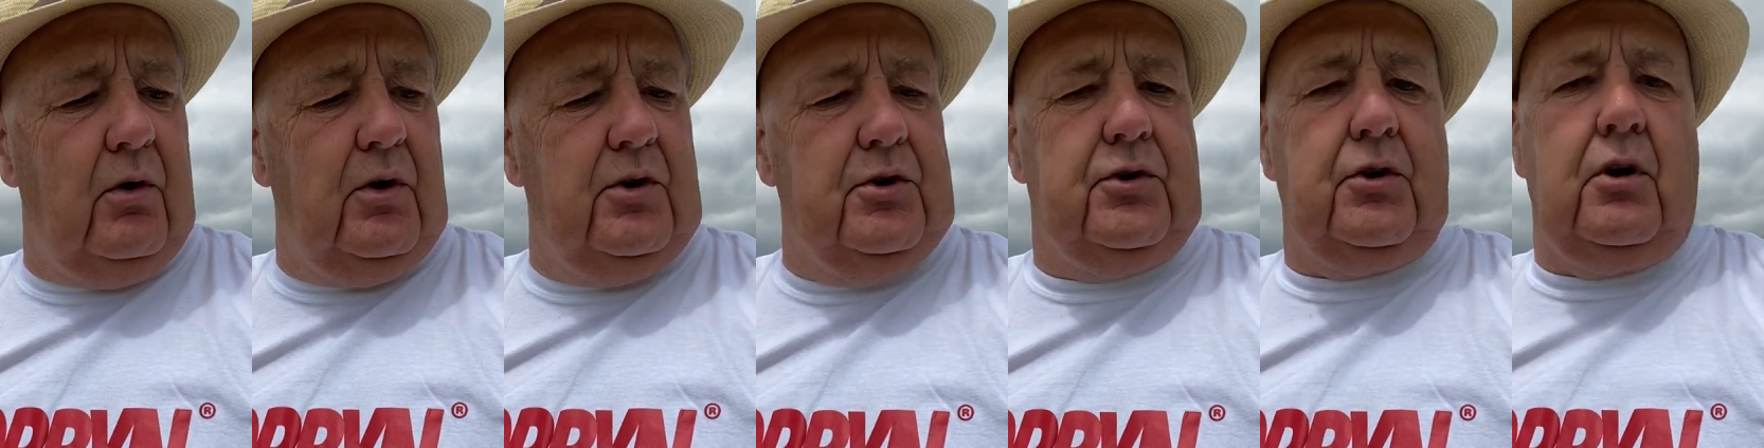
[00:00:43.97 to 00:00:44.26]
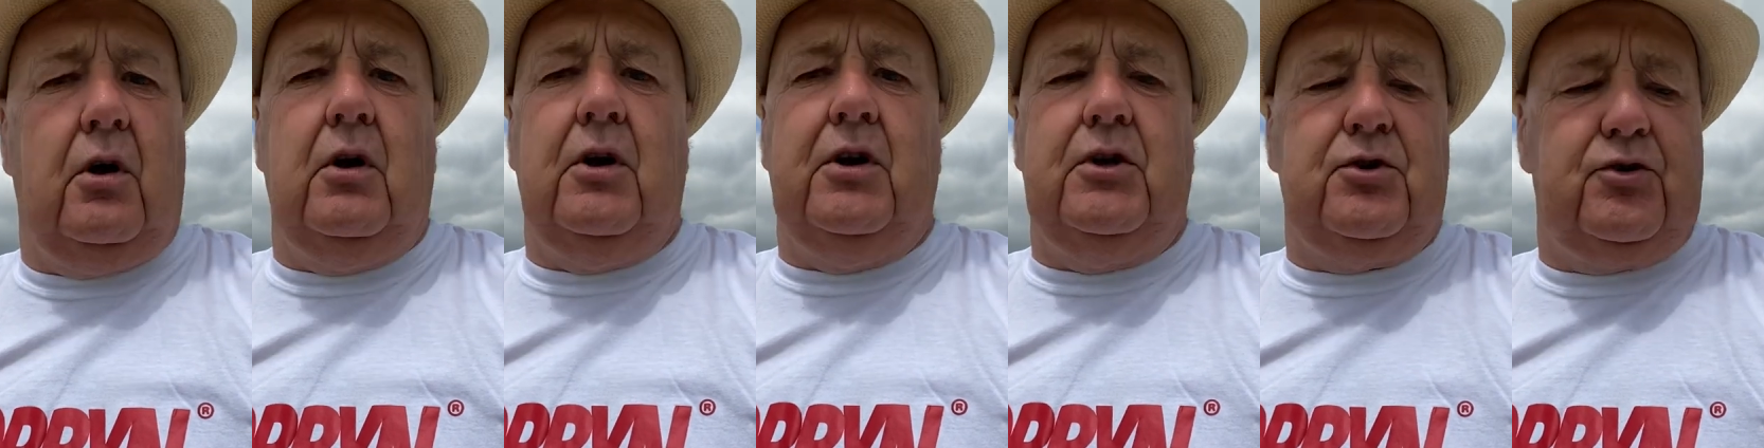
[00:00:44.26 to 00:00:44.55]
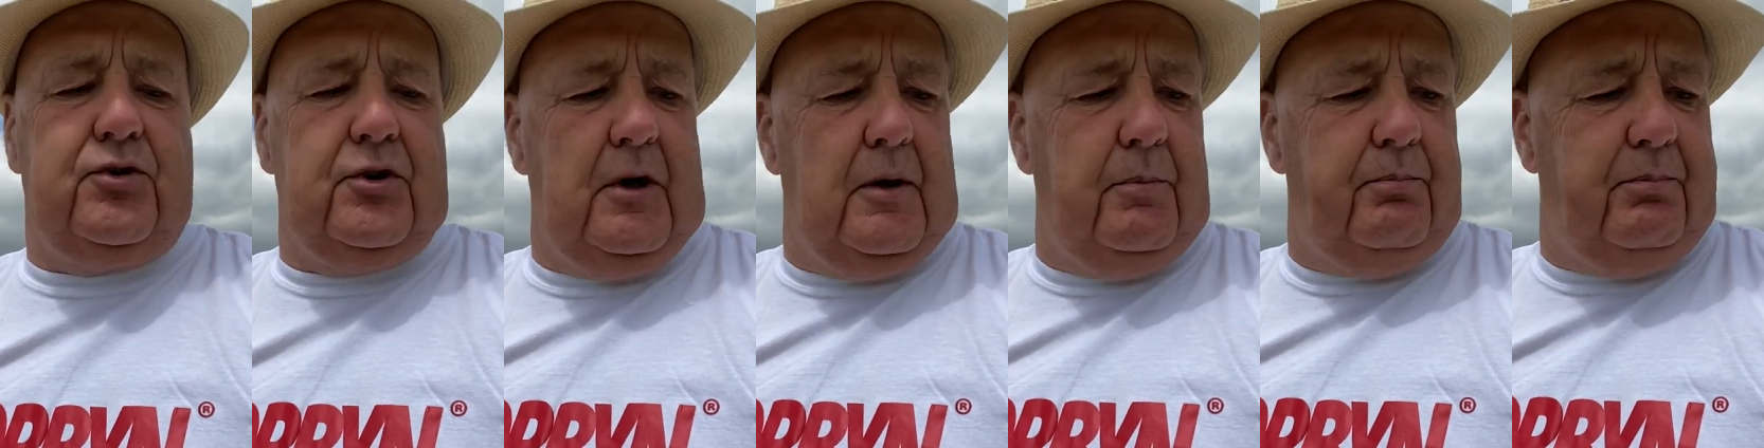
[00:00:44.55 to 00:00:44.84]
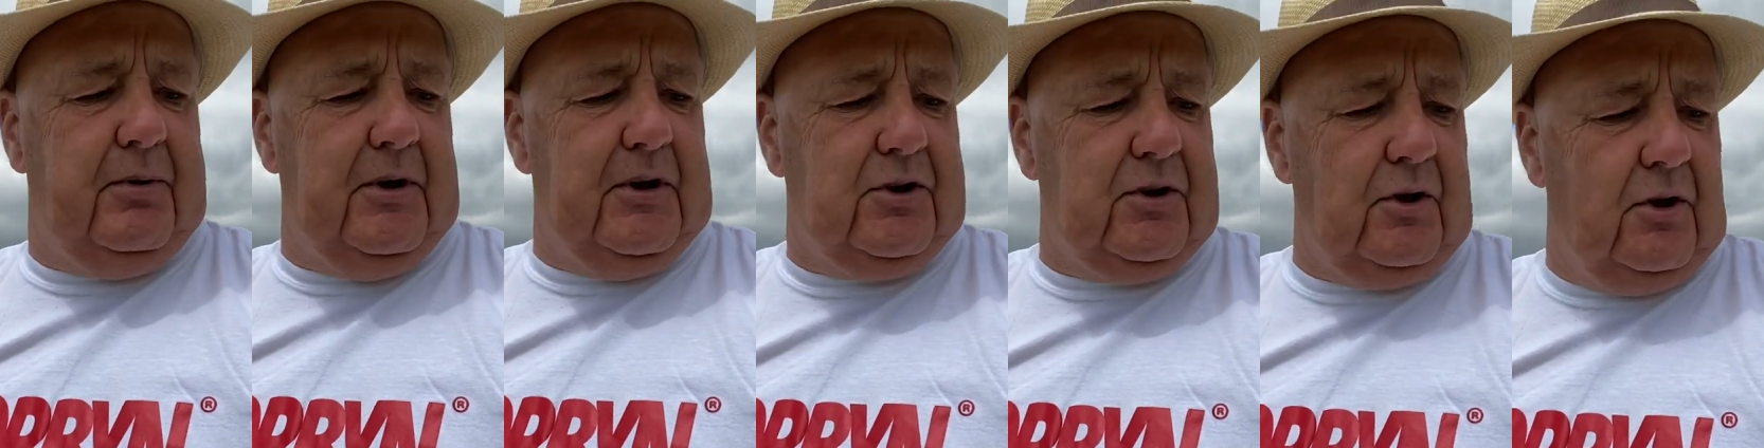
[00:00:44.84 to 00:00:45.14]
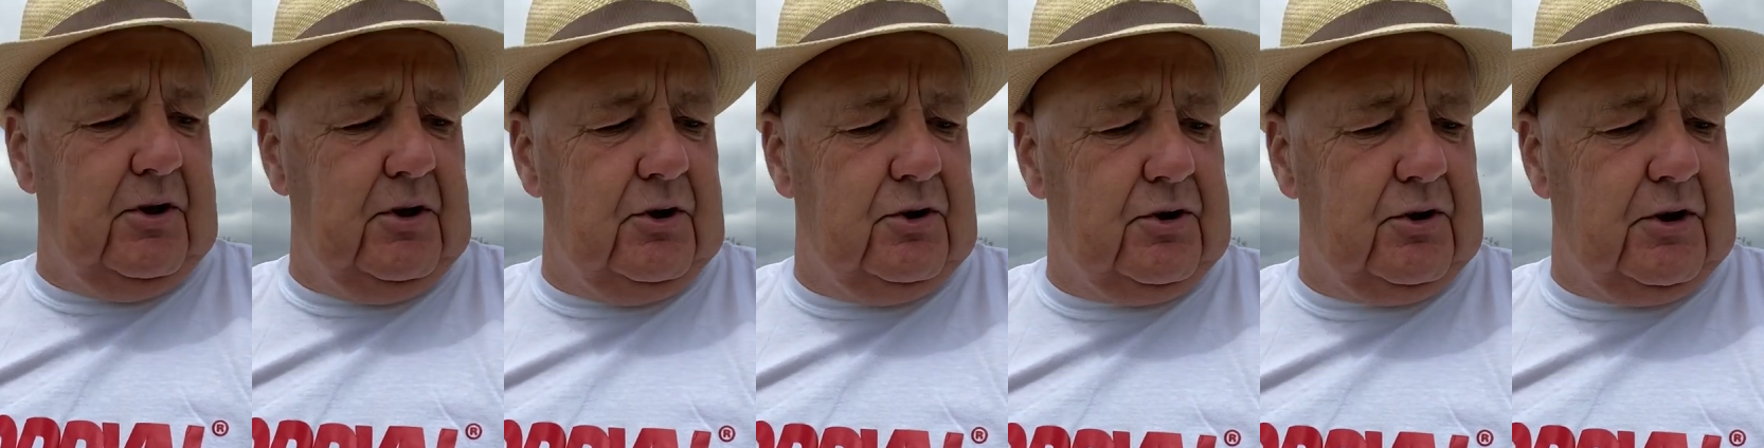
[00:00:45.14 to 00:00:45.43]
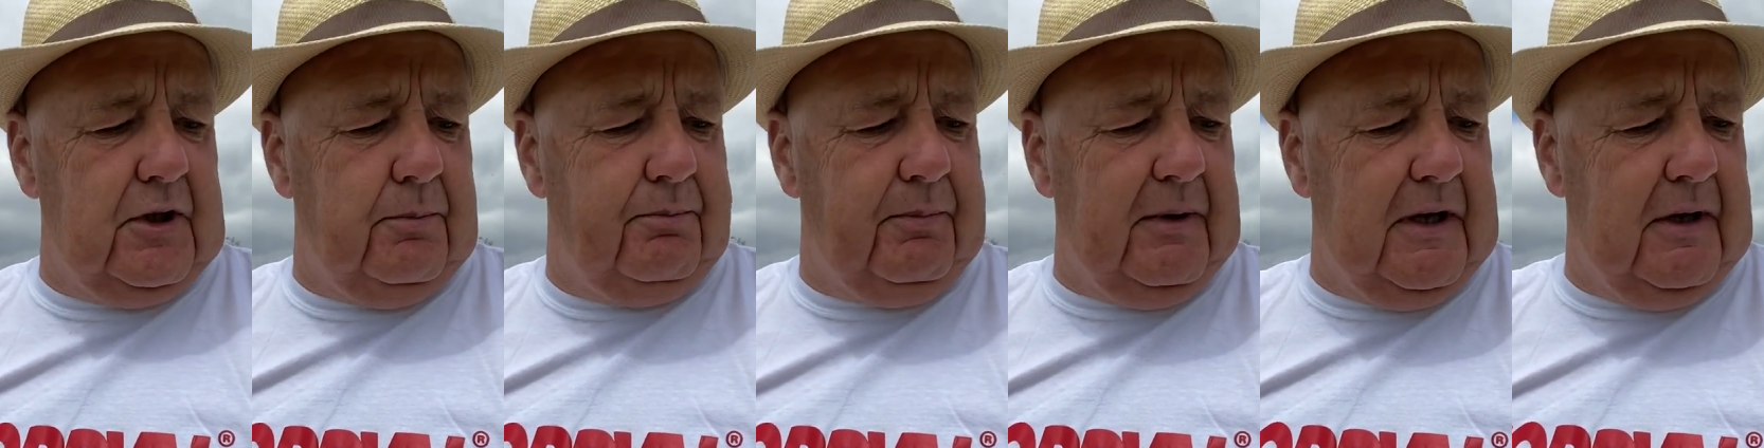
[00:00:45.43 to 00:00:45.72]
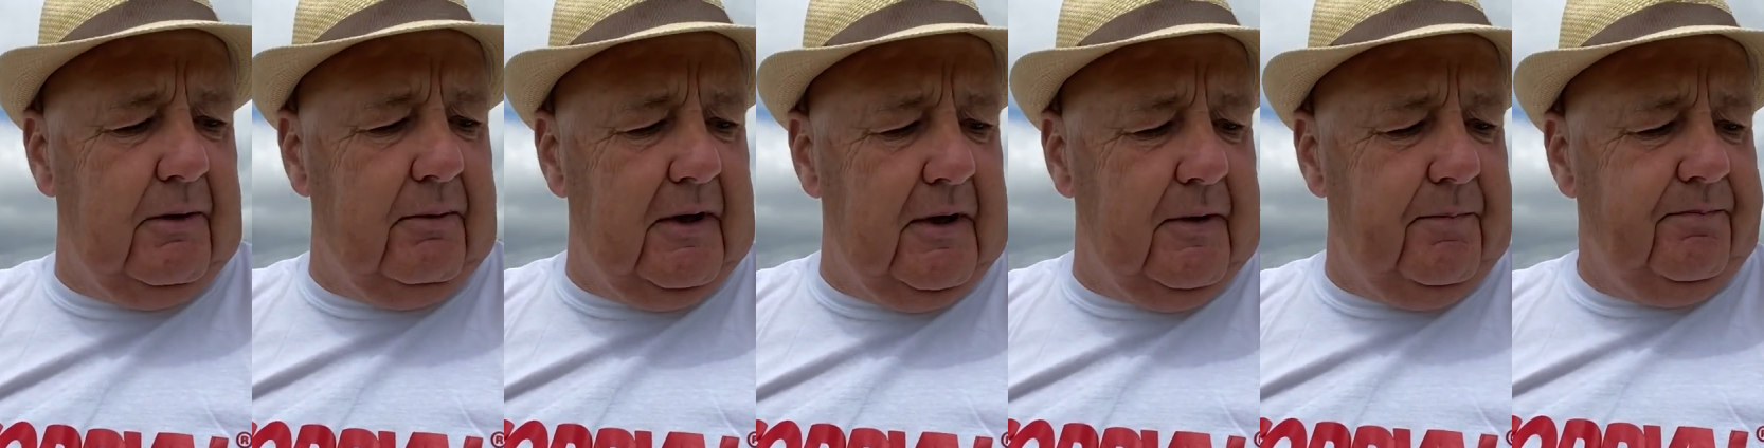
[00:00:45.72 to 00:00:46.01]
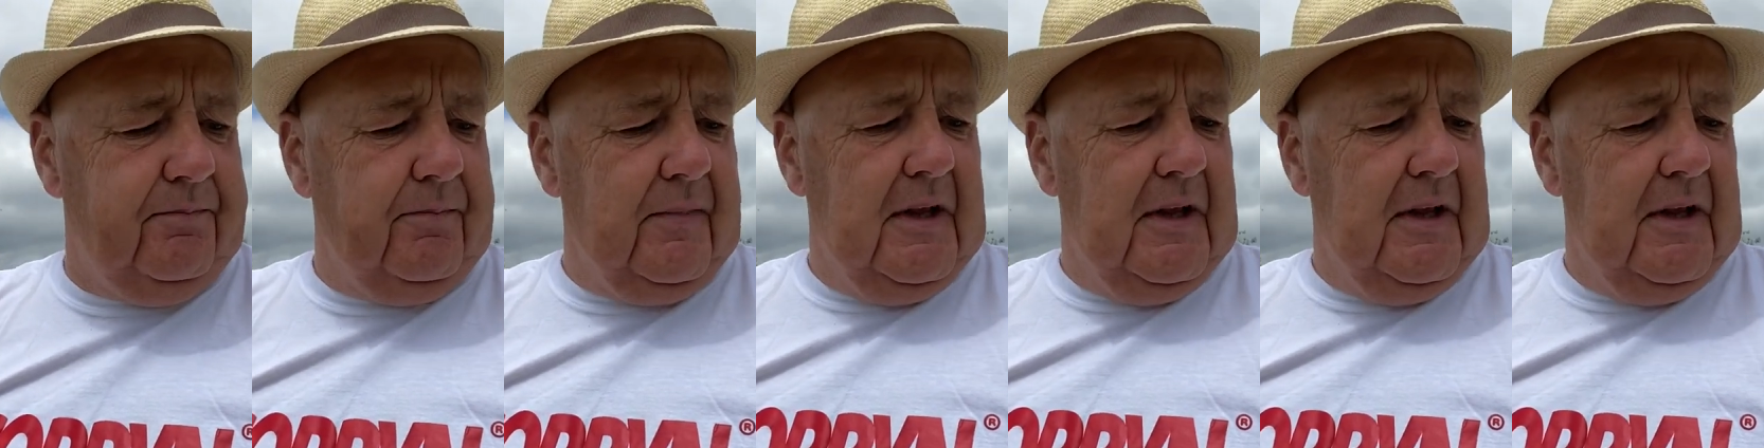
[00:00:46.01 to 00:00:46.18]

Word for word: Oh, it's all history pit on this tip anyway.